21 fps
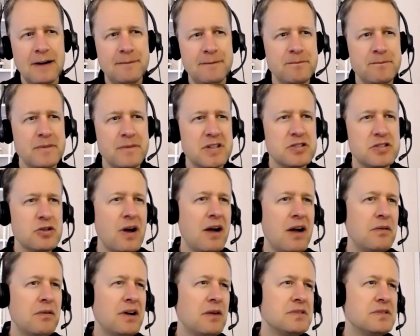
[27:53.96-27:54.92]
so
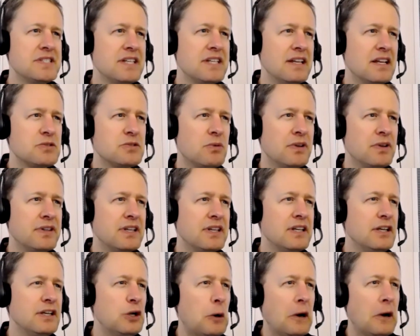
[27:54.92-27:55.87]
I would say that's one
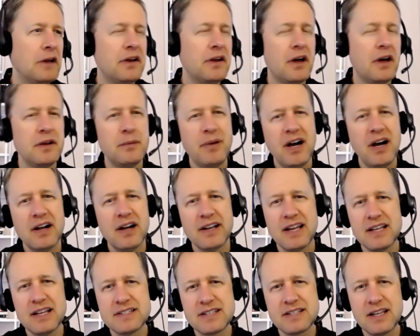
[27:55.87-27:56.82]
thing. On the
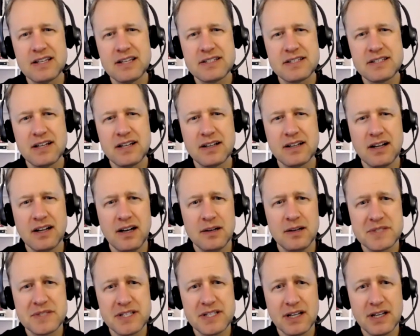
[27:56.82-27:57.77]
podcastguest.com
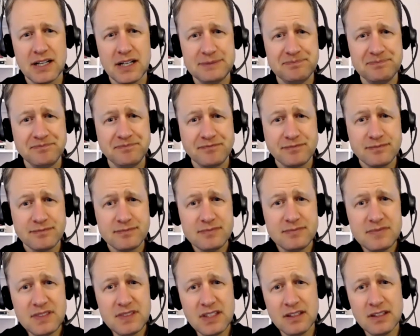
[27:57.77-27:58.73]
side,
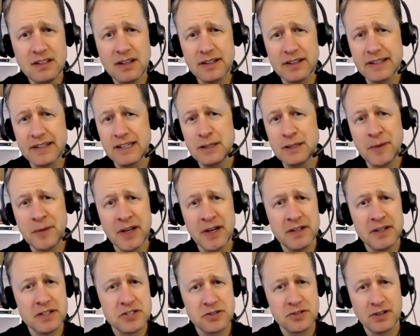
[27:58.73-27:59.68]
again, my
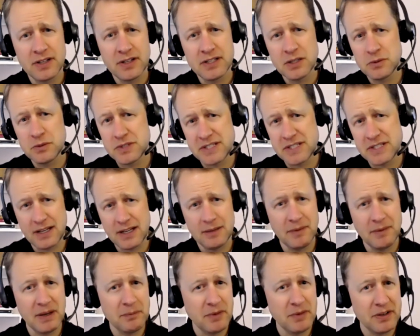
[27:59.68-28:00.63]
initial idea was I can
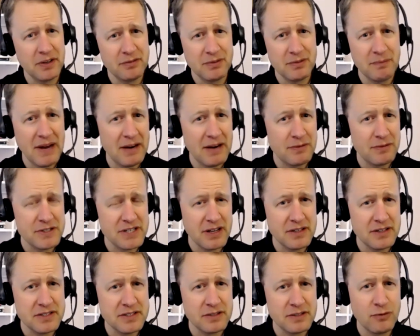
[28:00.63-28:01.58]
make money from
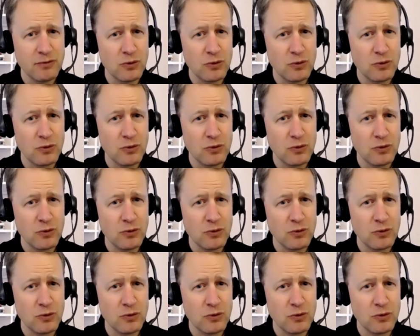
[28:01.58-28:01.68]
advertising for